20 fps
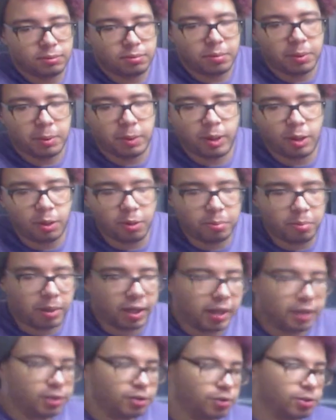But my whole
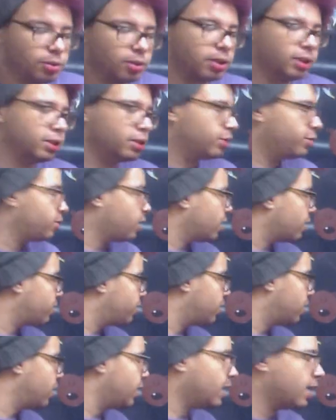body sort... This is like
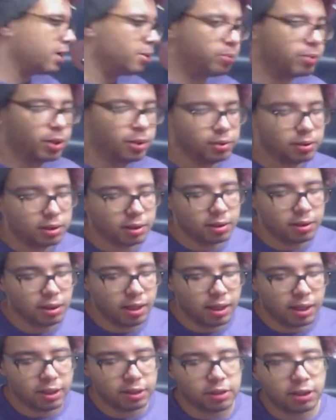very high protein.
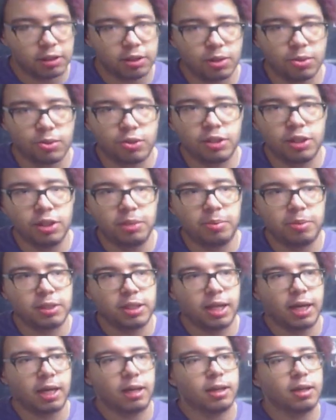It's also cheap as
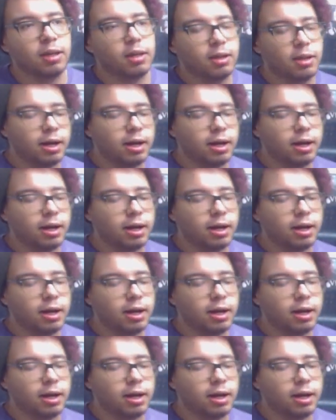heck.